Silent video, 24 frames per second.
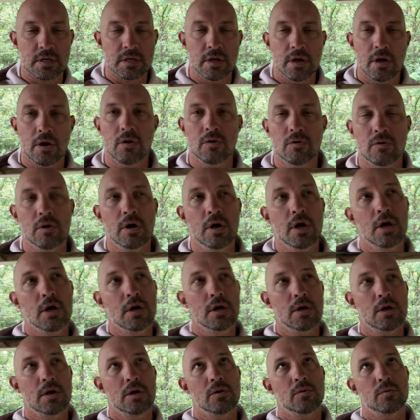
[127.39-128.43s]
You know,
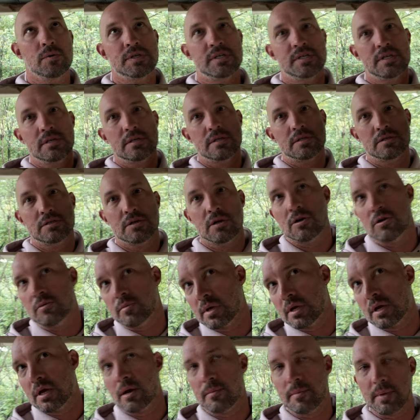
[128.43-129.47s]
we see this
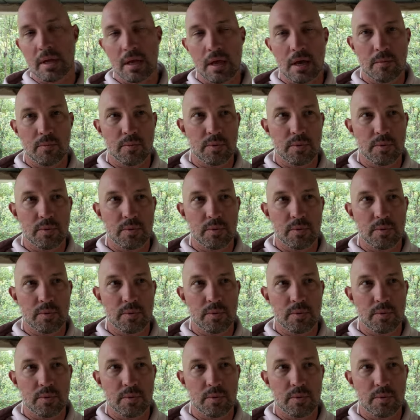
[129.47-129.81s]
tournament coming up.